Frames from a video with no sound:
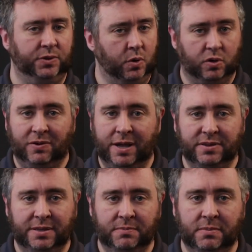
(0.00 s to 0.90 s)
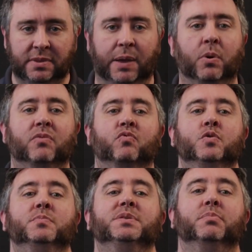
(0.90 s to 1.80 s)
Don't crowd them, they want
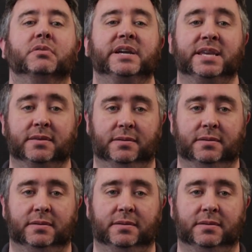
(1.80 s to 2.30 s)
room to breathe.